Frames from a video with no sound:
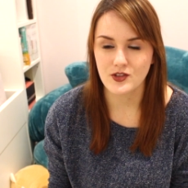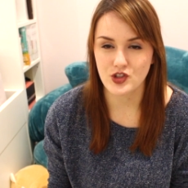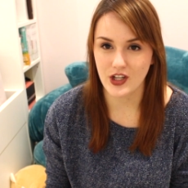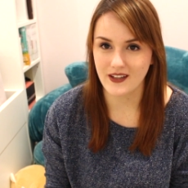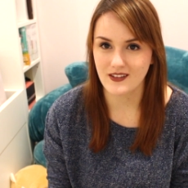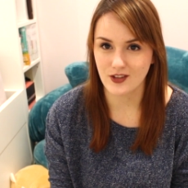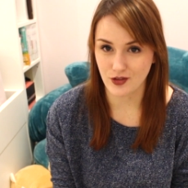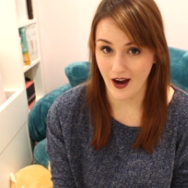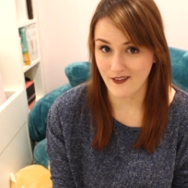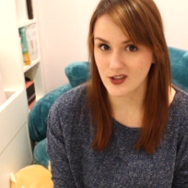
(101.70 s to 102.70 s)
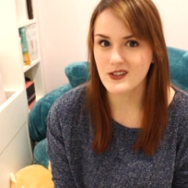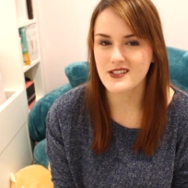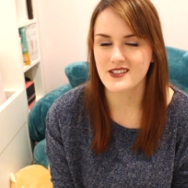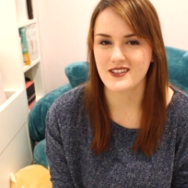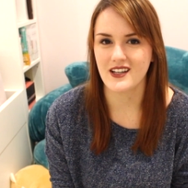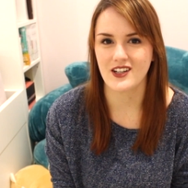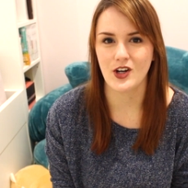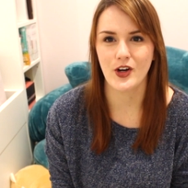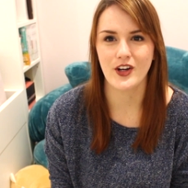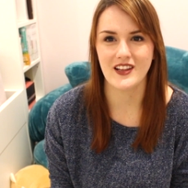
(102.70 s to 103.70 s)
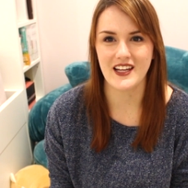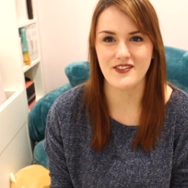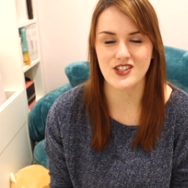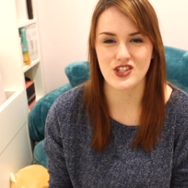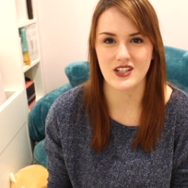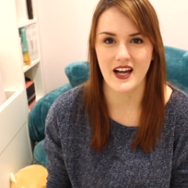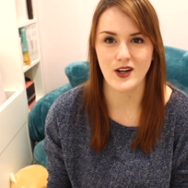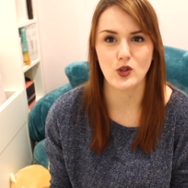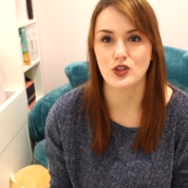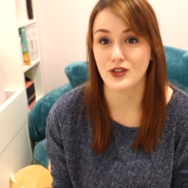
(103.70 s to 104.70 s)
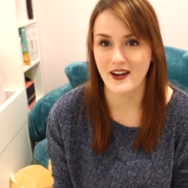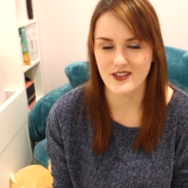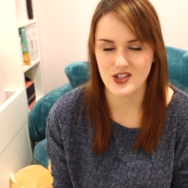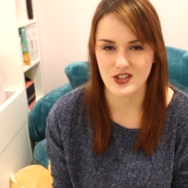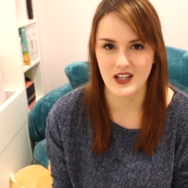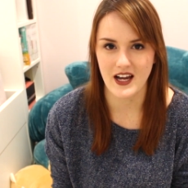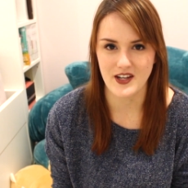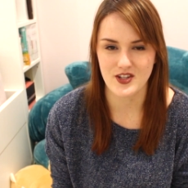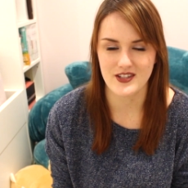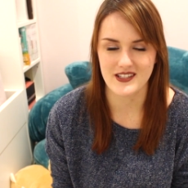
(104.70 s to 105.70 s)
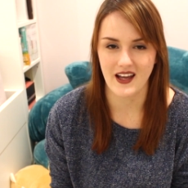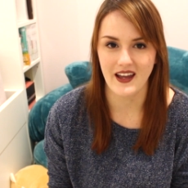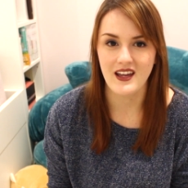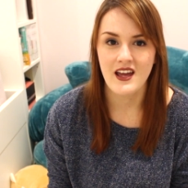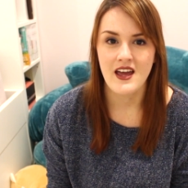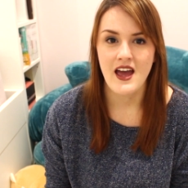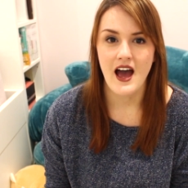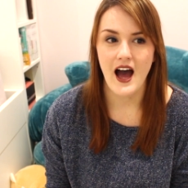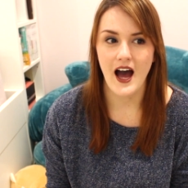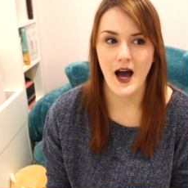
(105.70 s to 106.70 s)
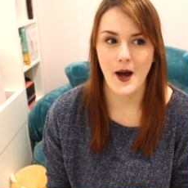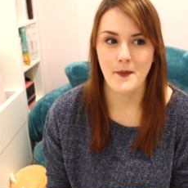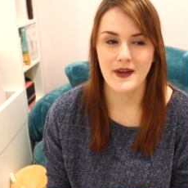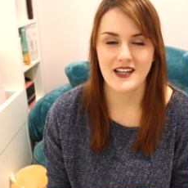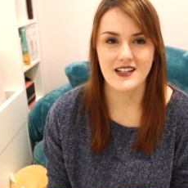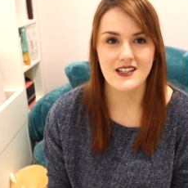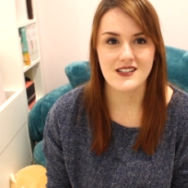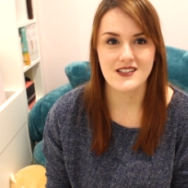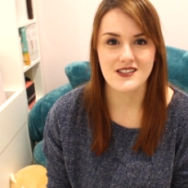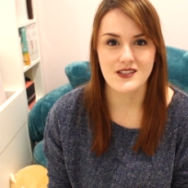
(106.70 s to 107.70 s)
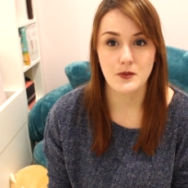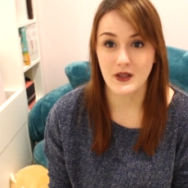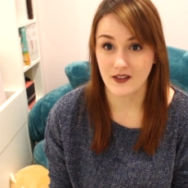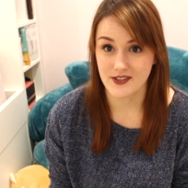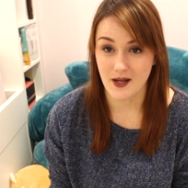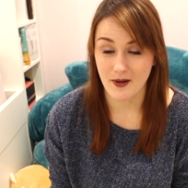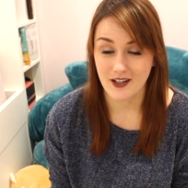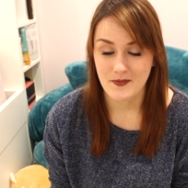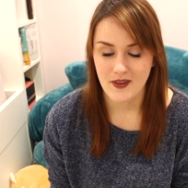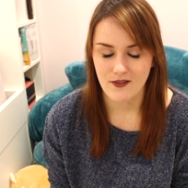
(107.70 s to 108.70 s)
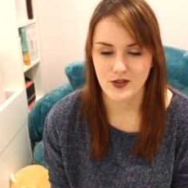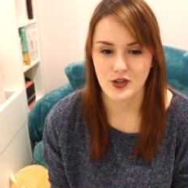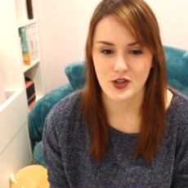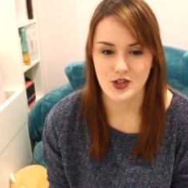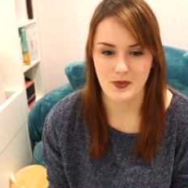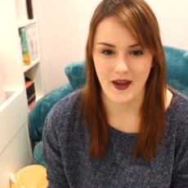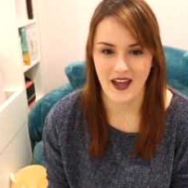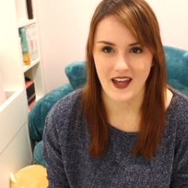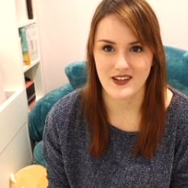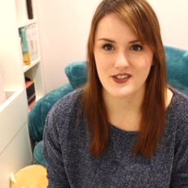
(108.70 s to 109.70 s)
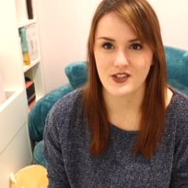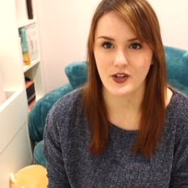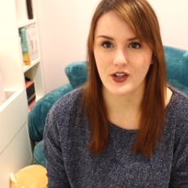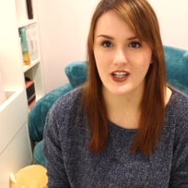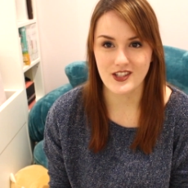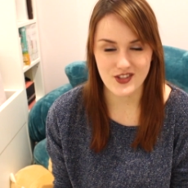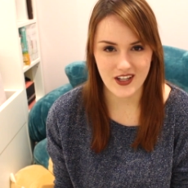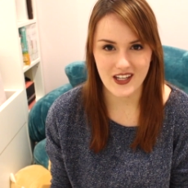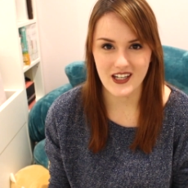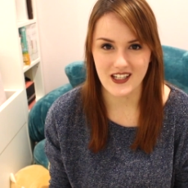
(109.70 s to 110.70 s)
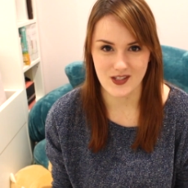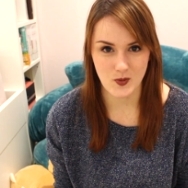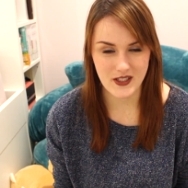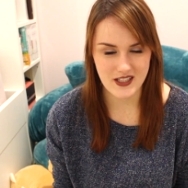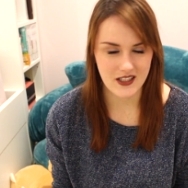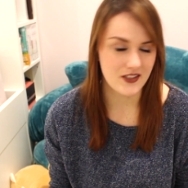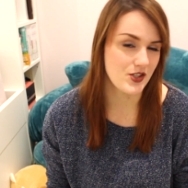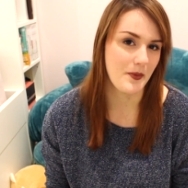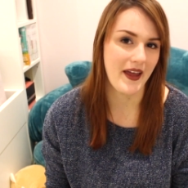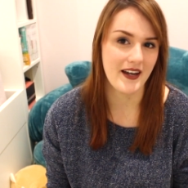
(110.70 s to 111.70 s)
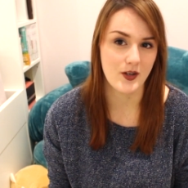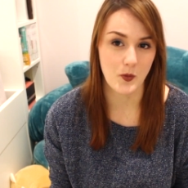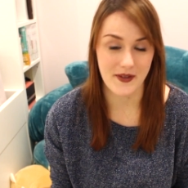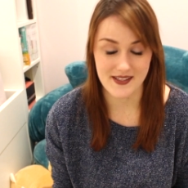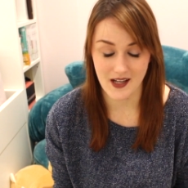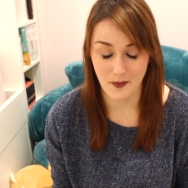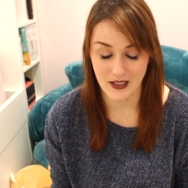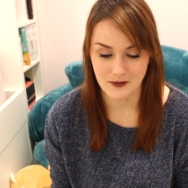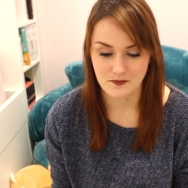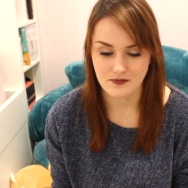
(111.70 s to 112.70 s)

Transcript: jet arrivals that leave in July, or arrive in July I should say, it is the middle of summer for Japan. So in Australia it's winter, Japan it'll be summer.